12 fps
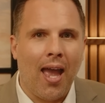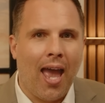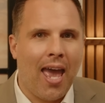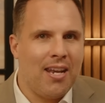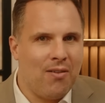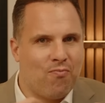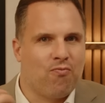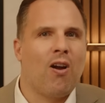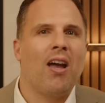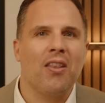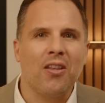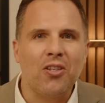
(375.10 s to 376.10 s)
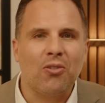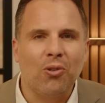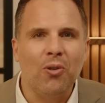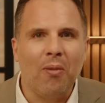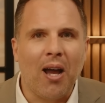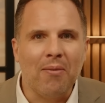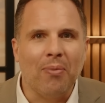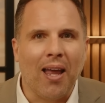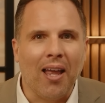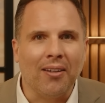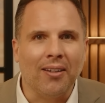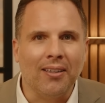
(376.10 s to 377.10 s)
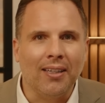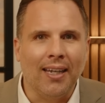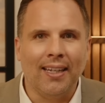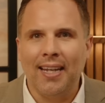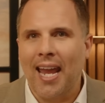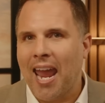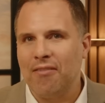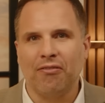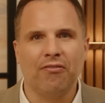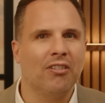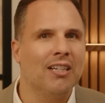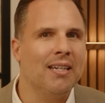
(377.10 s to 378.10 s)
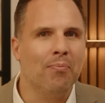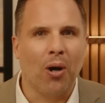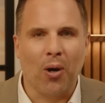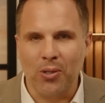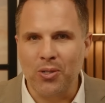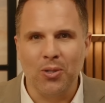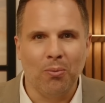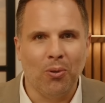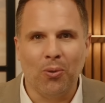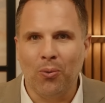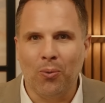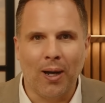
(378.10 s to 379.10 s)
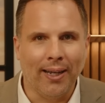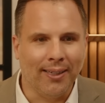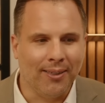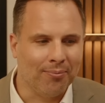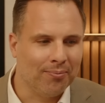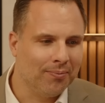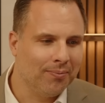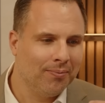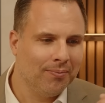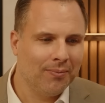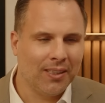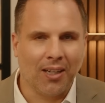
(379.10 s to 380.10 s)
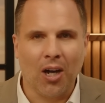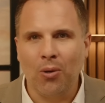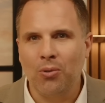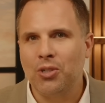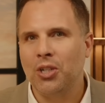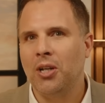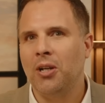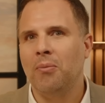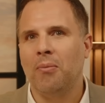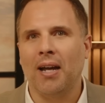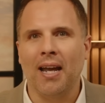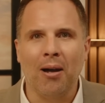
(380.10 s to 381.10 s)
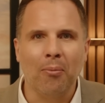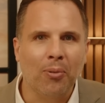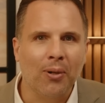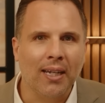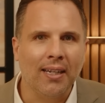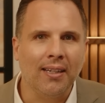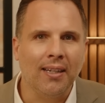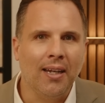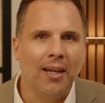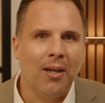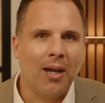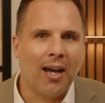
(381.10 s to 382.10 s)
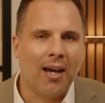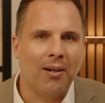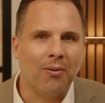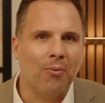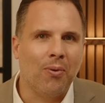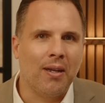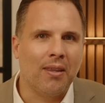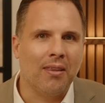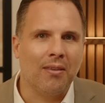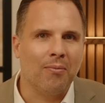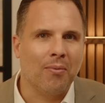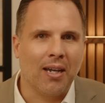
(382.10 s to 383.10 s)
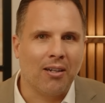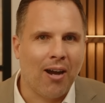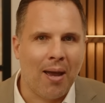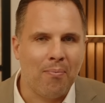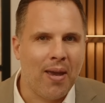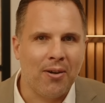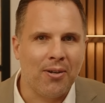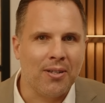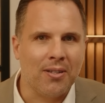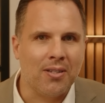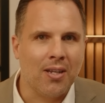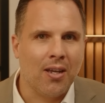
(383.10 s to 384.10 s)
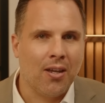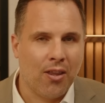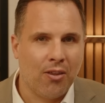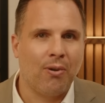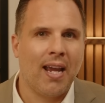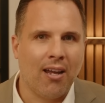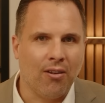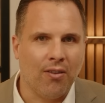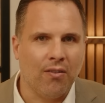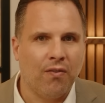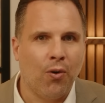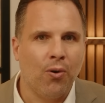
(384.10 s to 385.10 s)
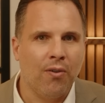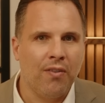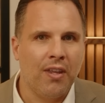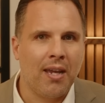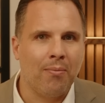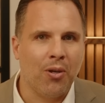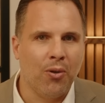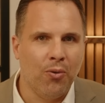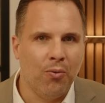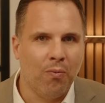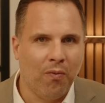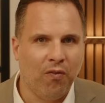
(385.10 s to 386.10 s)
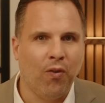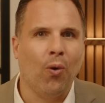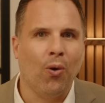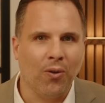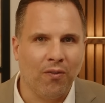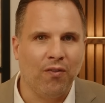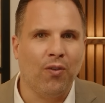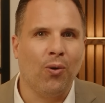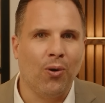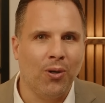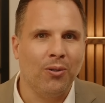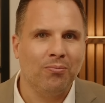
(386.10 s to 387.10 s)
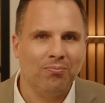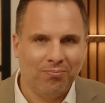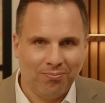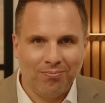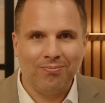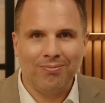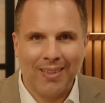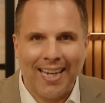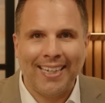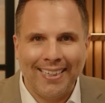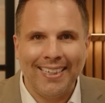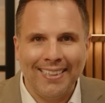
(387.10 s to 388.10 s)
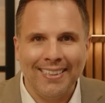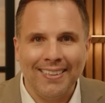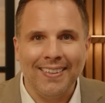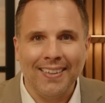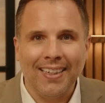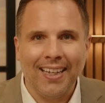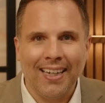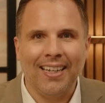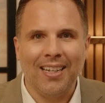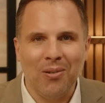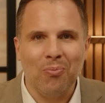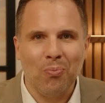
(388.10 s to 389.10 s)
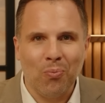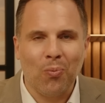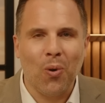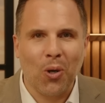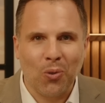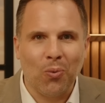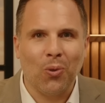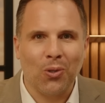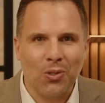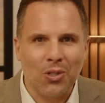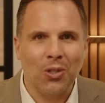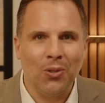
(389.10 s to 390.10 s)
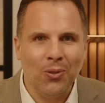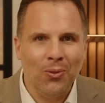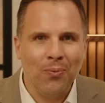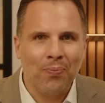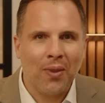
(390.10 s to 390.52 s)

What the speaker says: and it runs through my blood in every possible way. The culture, my upbringing with my grandparents, 3 out of the 4 of them who fought for England in World War II.